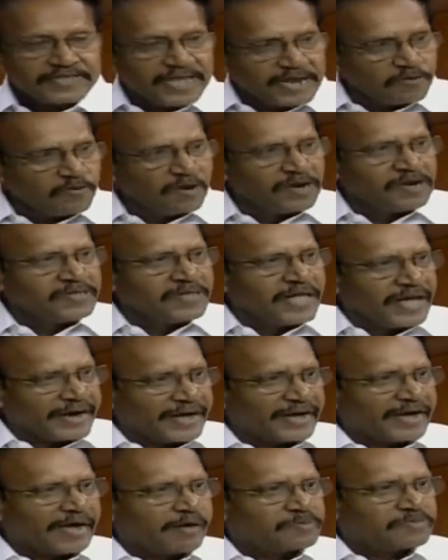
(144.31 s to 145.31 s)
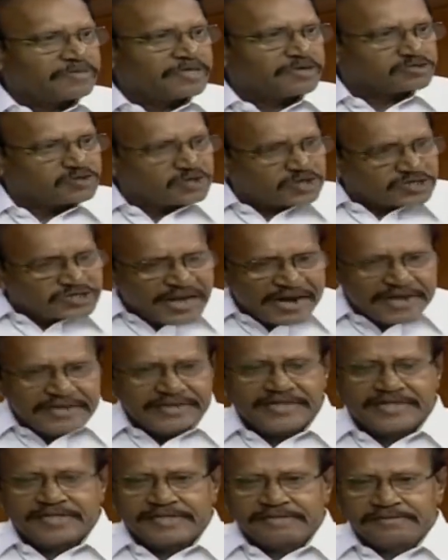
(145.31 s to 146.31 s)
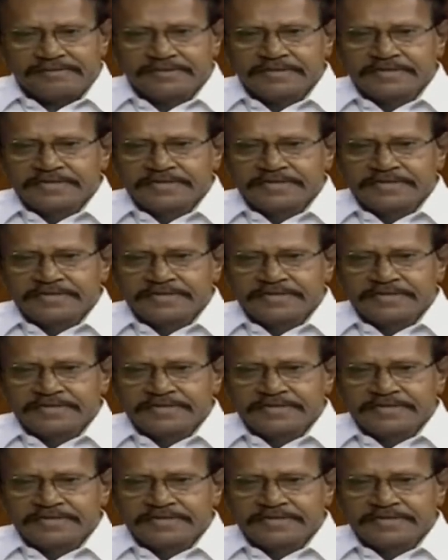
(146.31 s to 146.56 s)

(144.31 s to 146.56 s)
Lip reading: Then only they can up. The society,